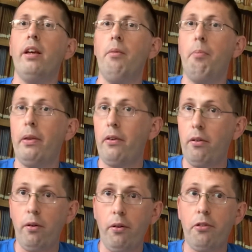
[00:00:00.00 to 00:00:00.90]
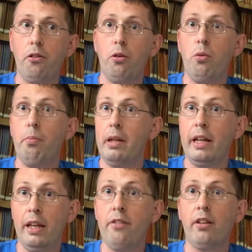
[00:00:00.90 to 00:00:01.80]
but they're also being
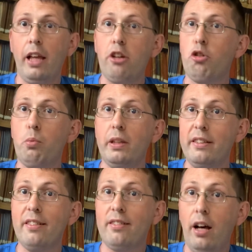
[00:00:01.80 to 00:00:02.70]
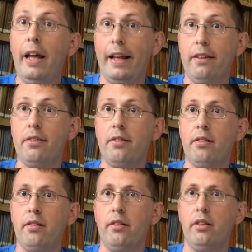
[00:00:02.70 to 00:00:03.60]
intellectually dishonest.
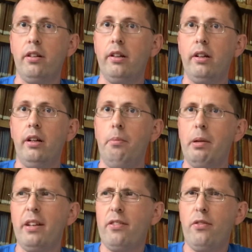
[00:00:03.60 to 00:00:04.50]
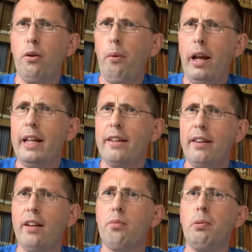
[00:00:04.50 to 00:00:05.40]
Because if you're writing a
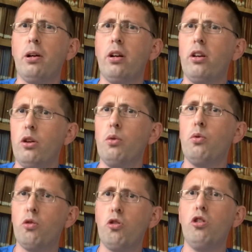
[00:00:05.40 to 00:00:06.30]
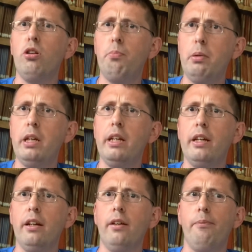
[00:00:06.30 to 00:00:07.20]
textbook, you should be
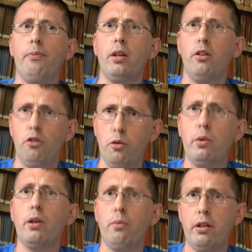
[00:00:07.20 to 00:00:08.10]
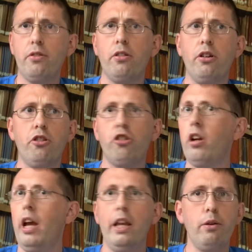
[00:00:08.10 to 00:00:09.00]
doing the research,
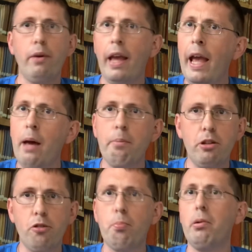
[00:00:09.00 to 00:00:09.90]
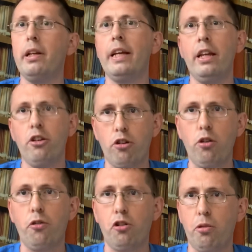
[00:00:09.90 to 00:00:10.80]
and you can't be just putting in your
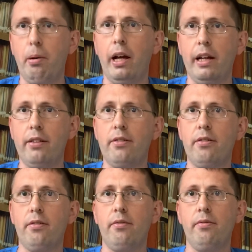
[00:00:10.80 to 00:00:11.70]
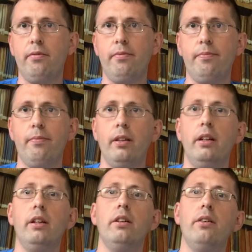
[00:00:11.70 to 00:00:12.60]
cultural bias.
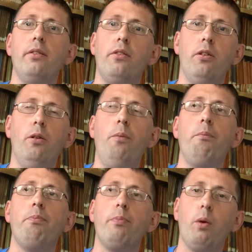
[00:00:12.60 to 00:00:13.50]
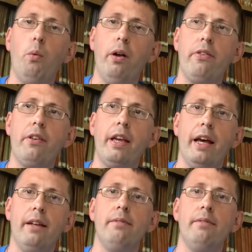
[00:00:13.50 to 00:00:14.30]
So, once again,